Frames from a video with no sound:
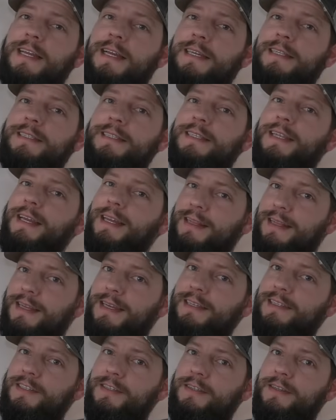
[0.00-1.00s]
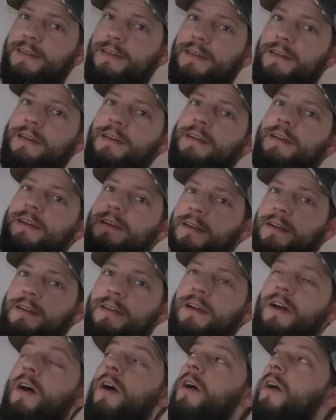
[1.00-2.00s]
lights like this
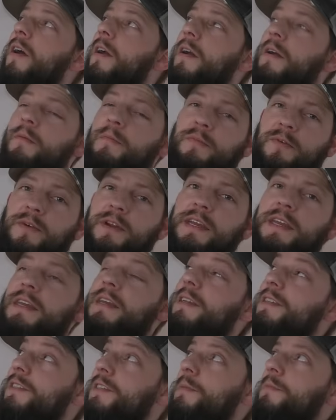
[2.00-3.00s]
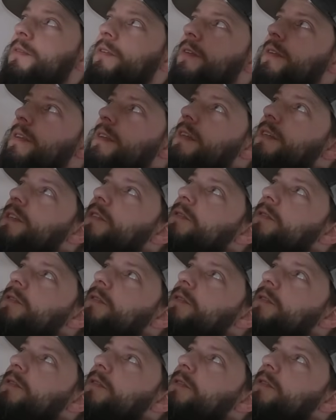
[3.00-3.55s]
are pretty simple, and this